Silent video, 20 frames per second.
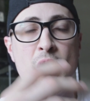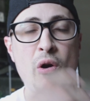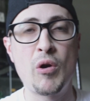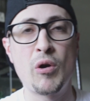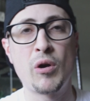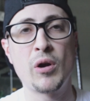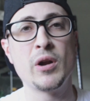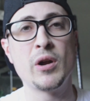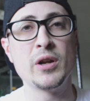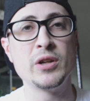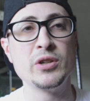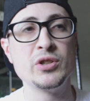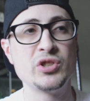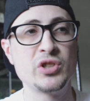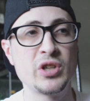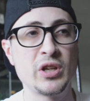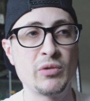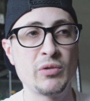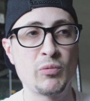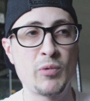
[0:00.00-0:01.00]

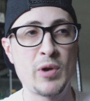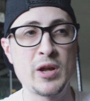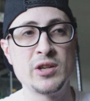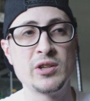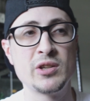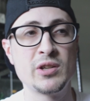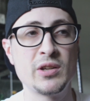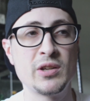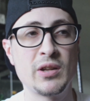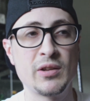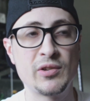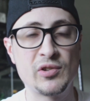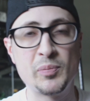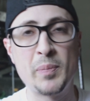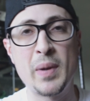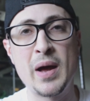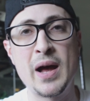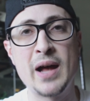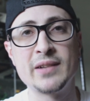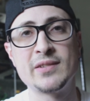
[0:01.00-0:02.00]
orange and red
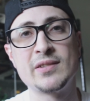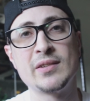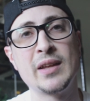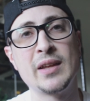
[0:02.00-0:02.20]
spots,